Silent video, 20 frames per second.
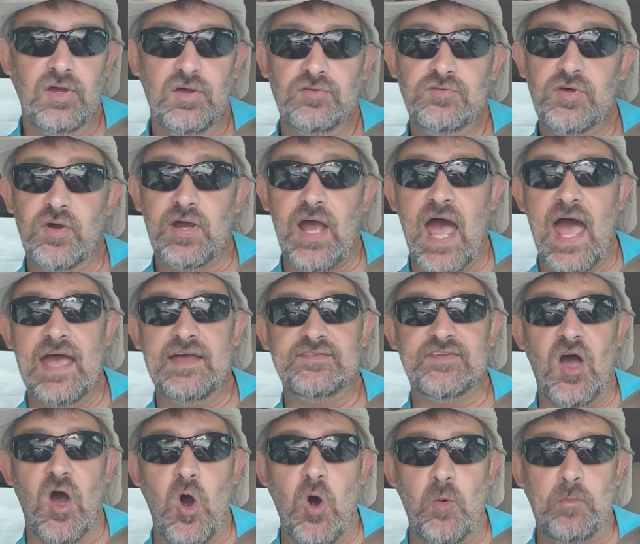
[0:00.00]
So guys,
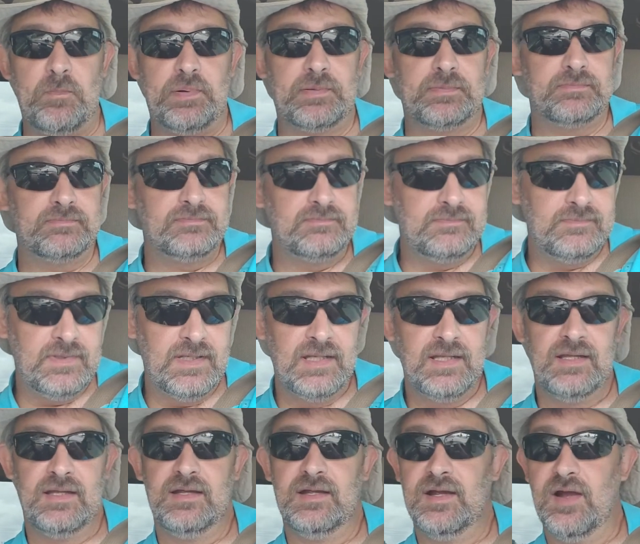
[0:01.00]
I hope
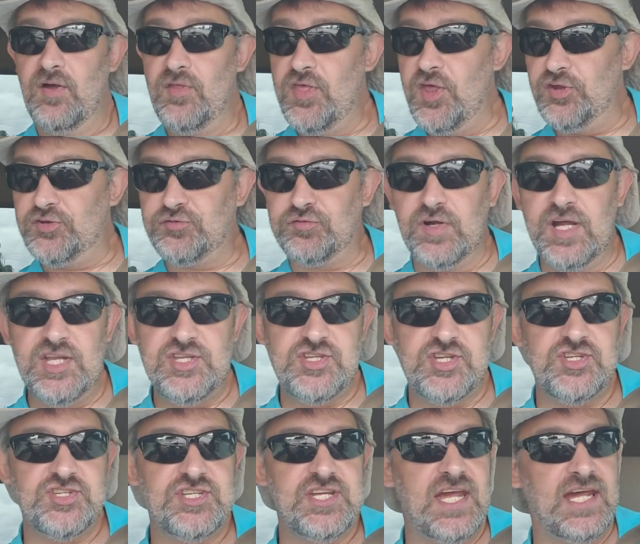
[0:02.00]
this
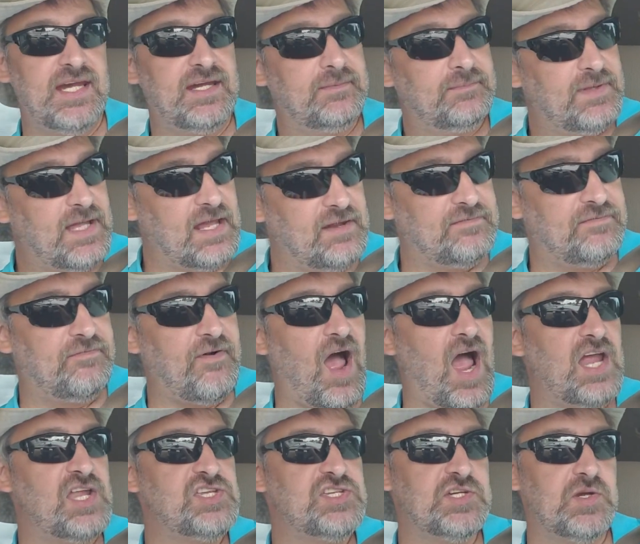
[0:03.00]
reaches you, it
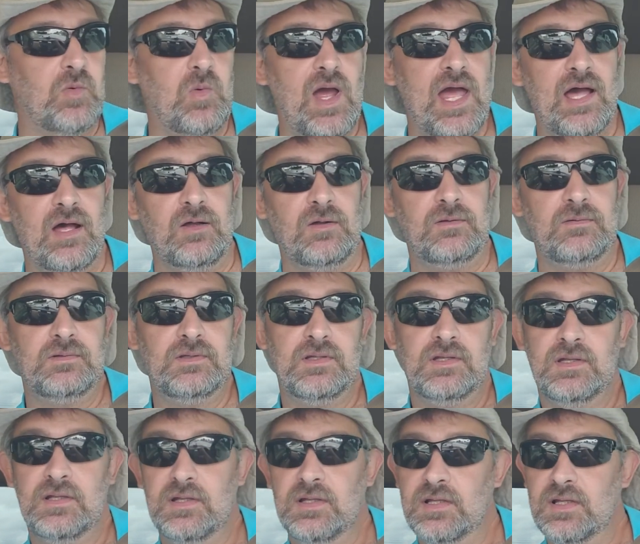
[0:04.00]
finds you well,
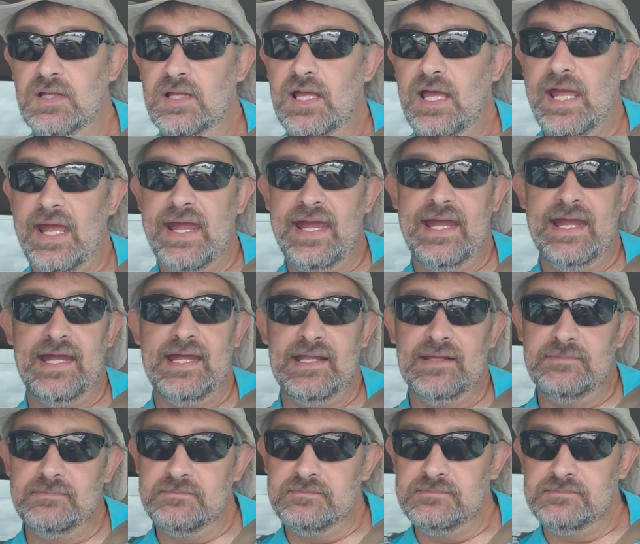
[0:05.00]

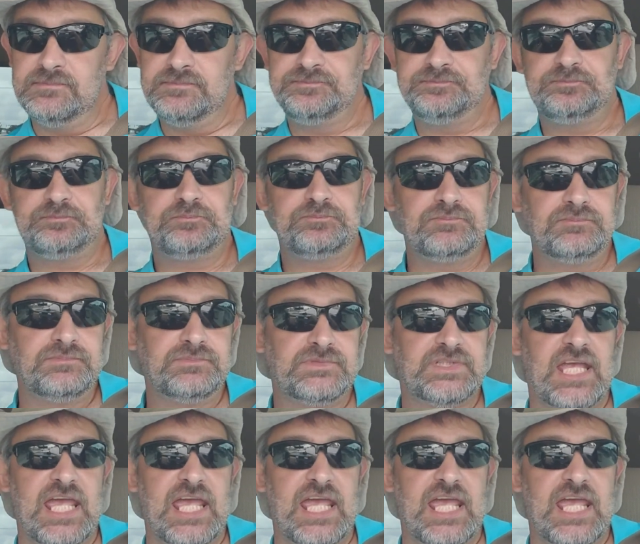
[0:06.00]
and